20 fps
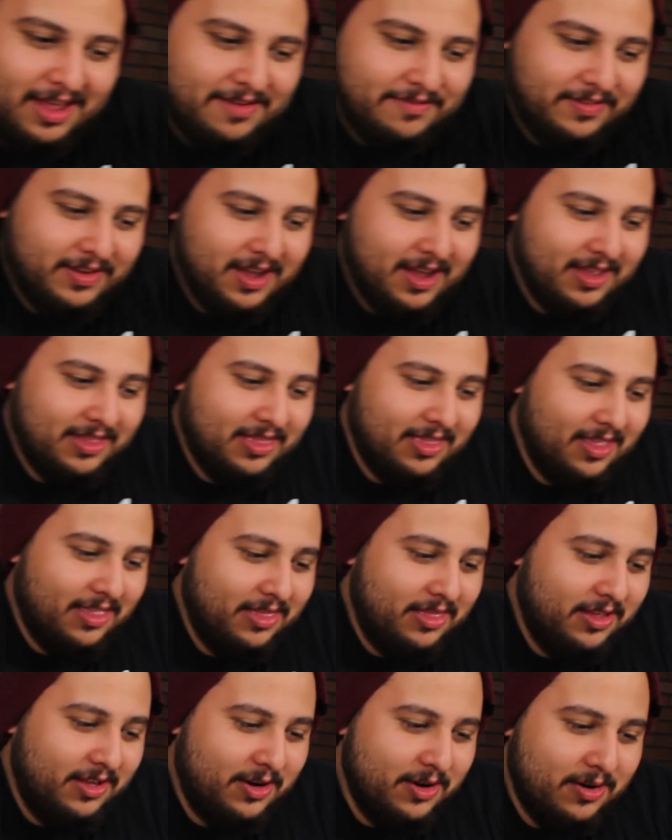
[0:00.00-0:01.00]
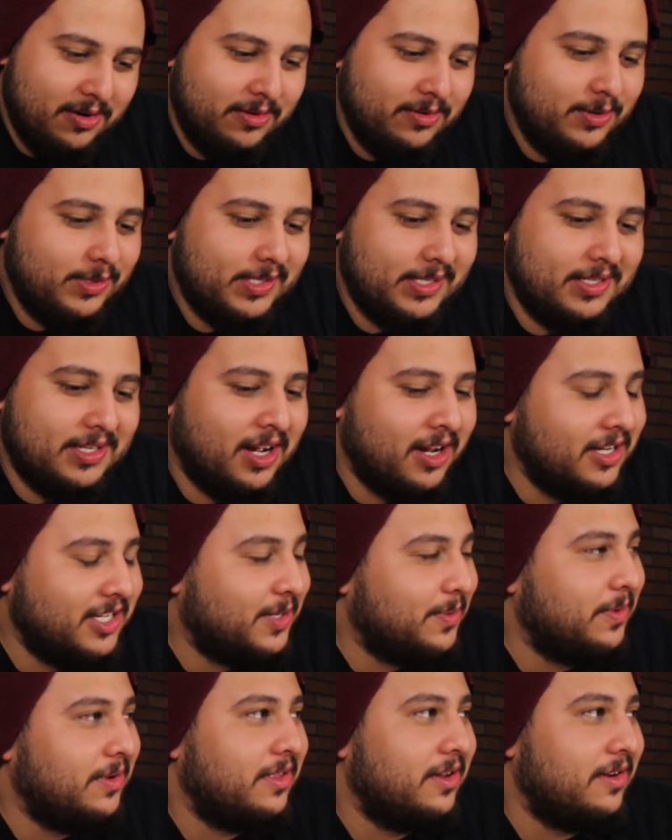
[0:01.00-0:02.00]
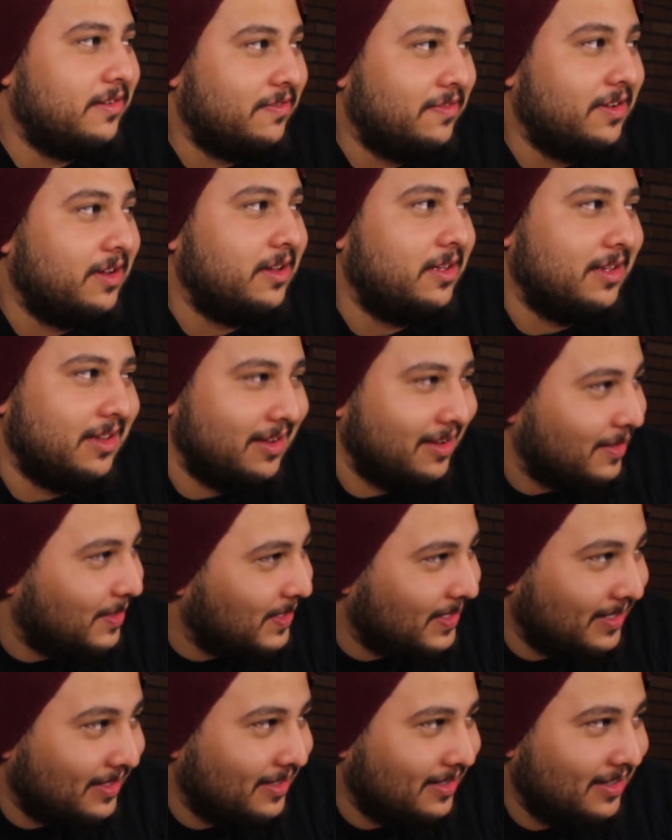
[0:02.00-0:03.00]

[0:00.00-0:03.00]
I've got the girl who's in touch with her feelings.